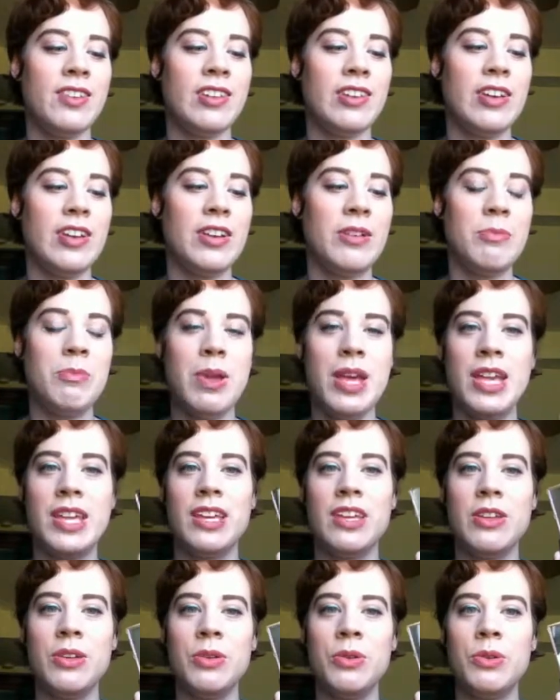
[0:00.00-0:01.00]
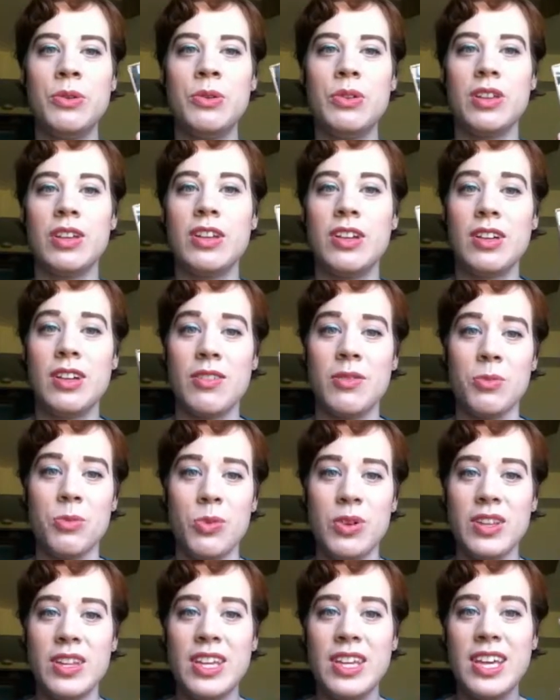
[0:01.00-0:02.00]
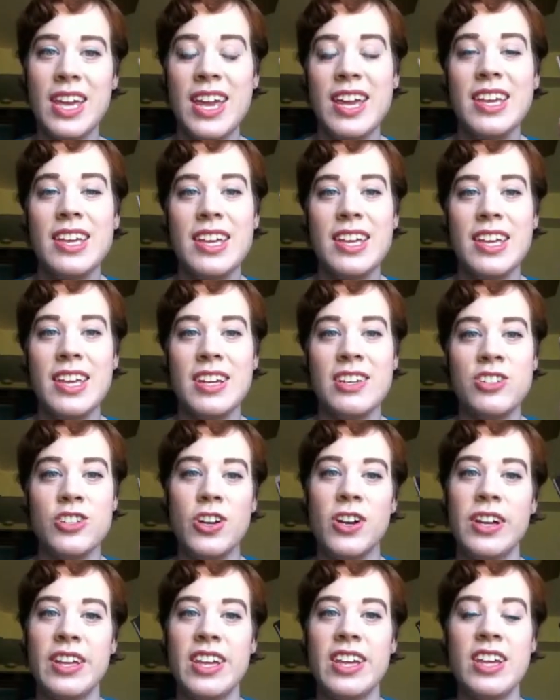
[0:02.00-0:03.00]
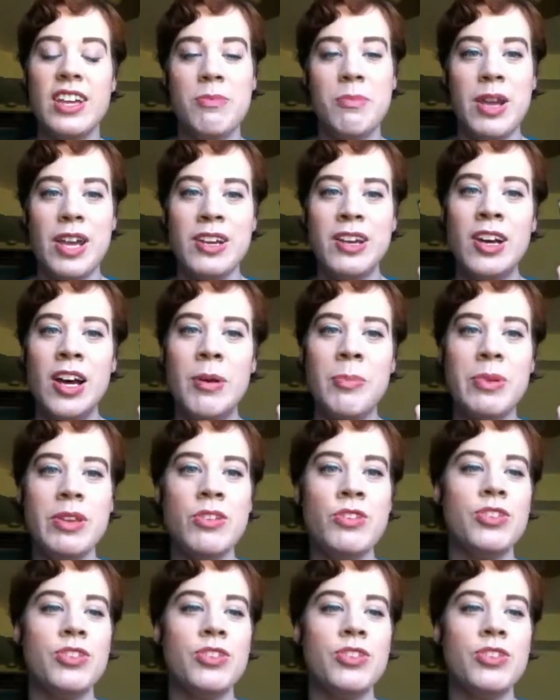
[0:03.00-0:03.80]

isn't going to make you look really cakey and chalky and made up,